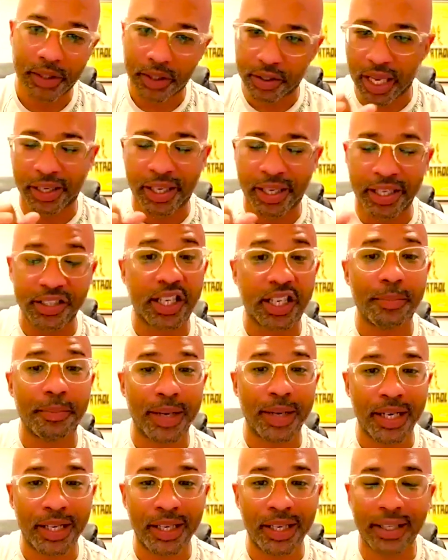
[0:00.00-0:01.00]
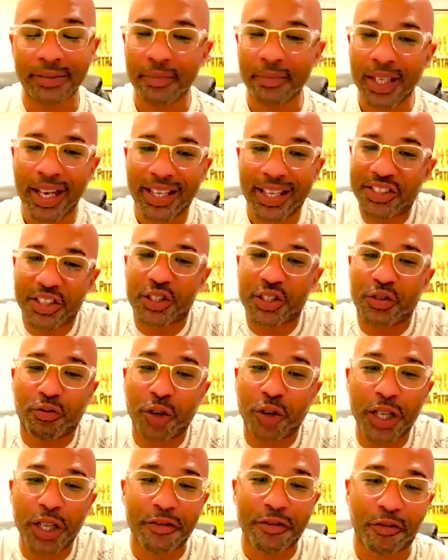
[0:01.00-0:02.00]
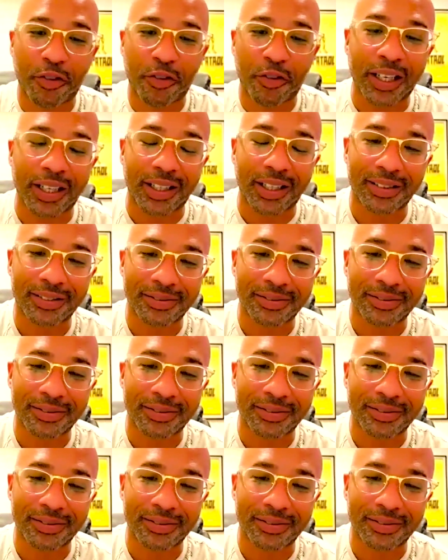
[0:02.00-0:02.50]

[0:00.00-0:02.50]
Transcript: as a comedian. He's just really funny.